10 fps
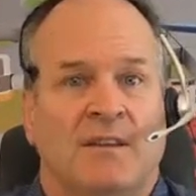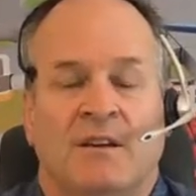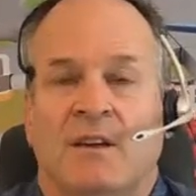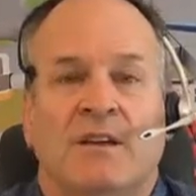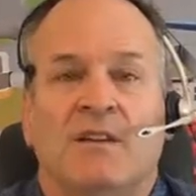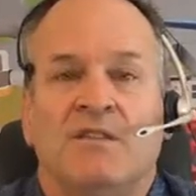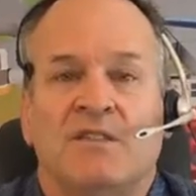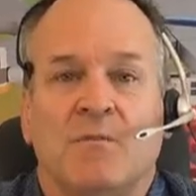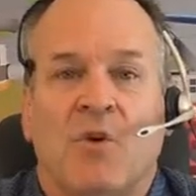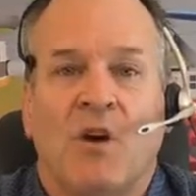they're going to
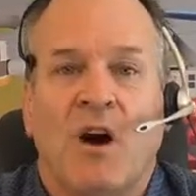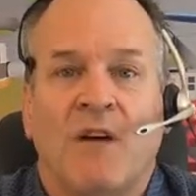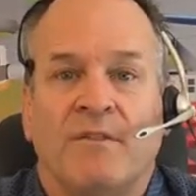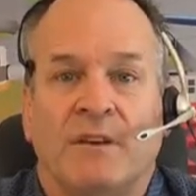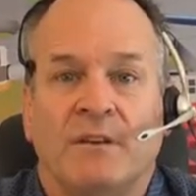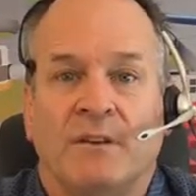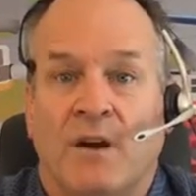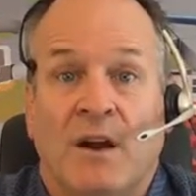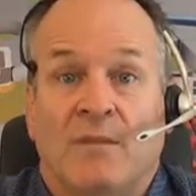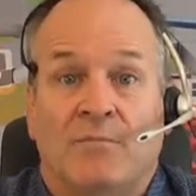use you more often,
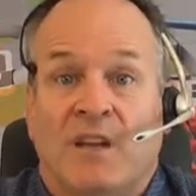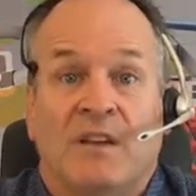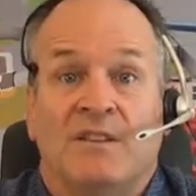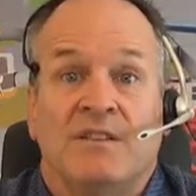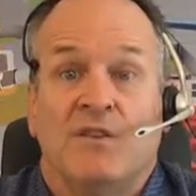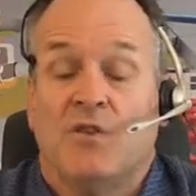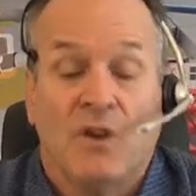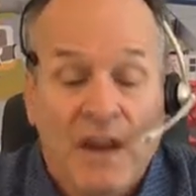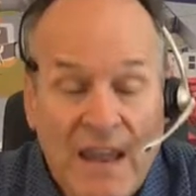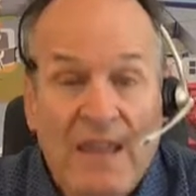all right? Because
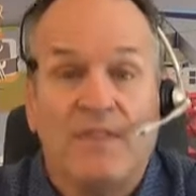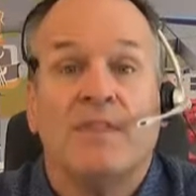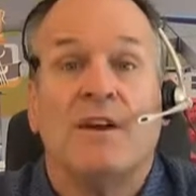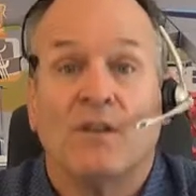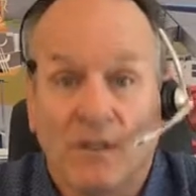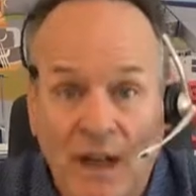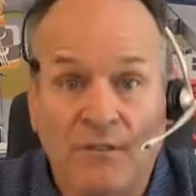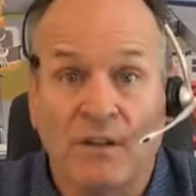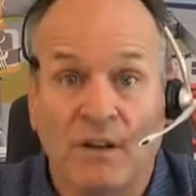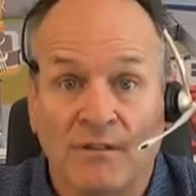you're in their
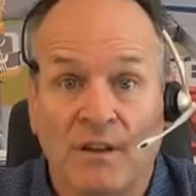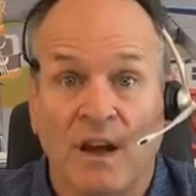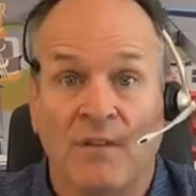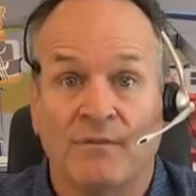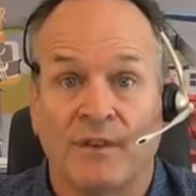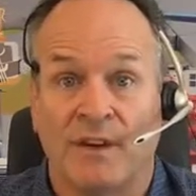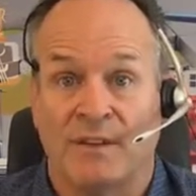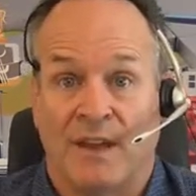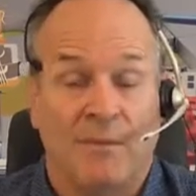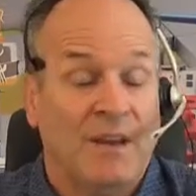level of
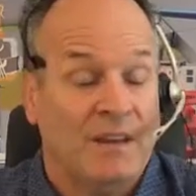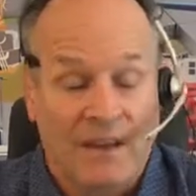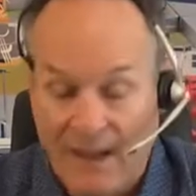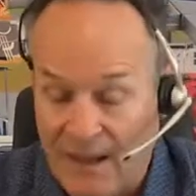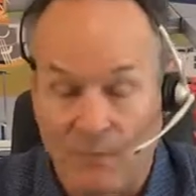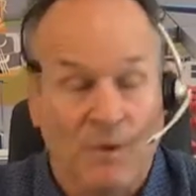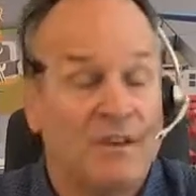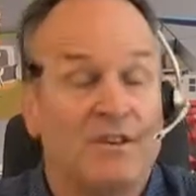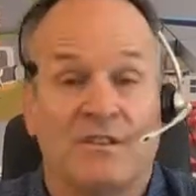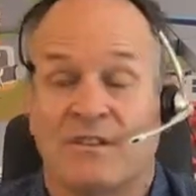comfort. I mean, hey, when
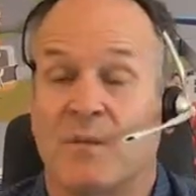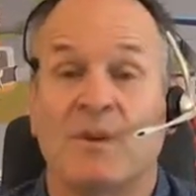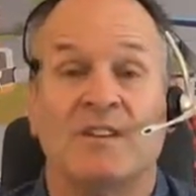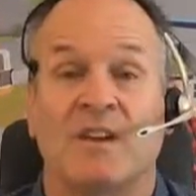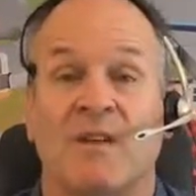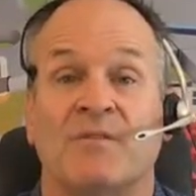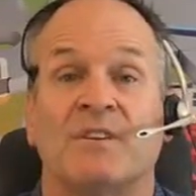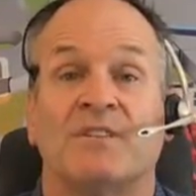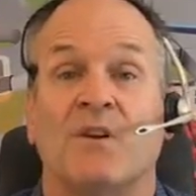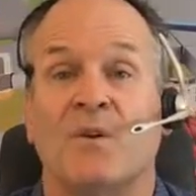you're in somebody's
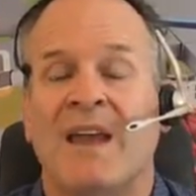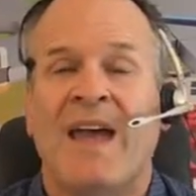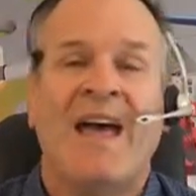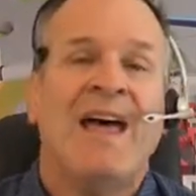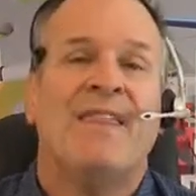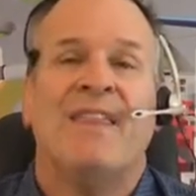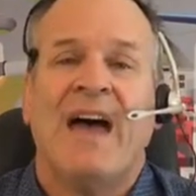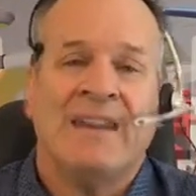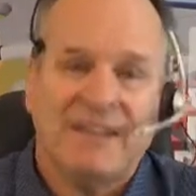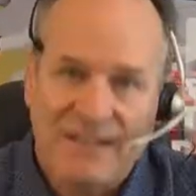comfort zone,
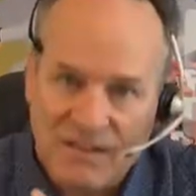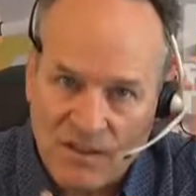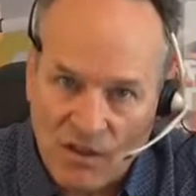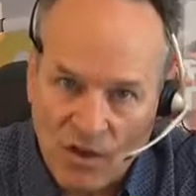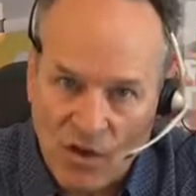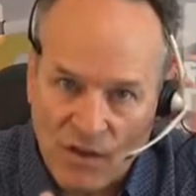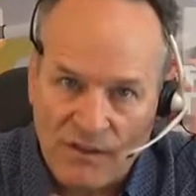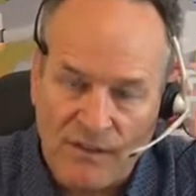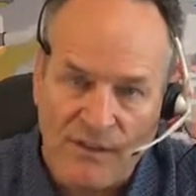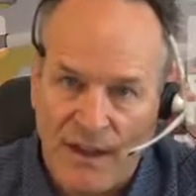that is a
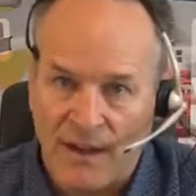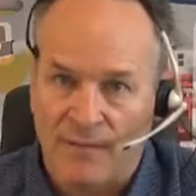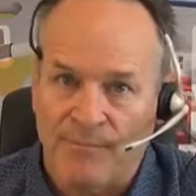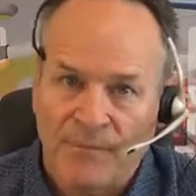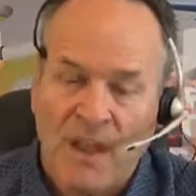good thing.